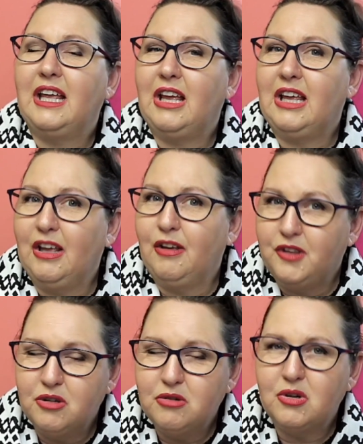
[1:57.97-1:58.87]
if
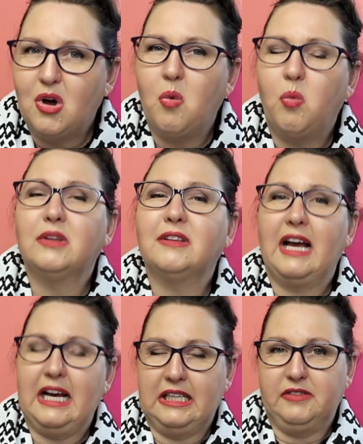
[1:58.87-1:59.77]
you know what
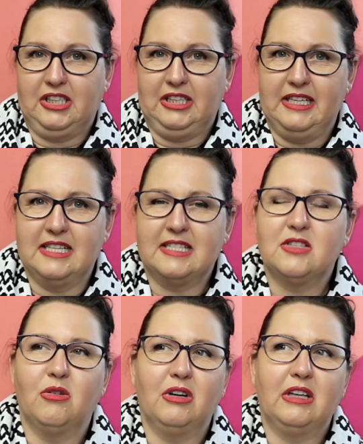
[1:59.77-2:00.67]
Carnival is.
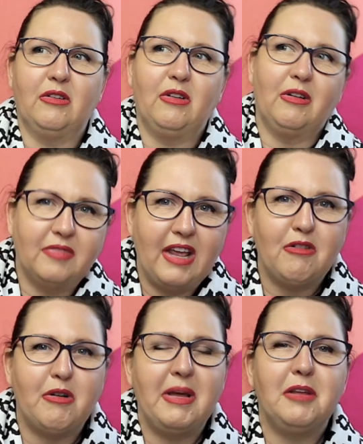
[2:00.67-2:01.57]
So there
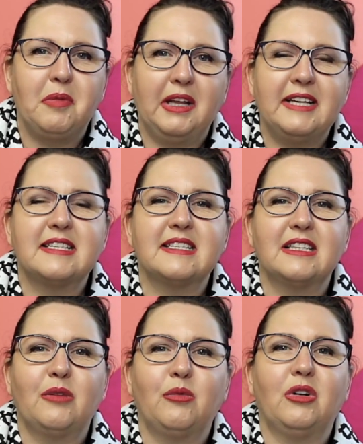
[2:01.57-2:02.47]
are many places in
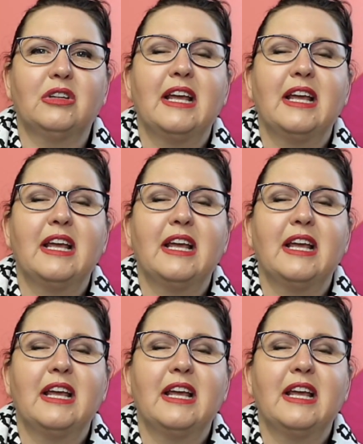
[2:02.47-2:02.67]
the world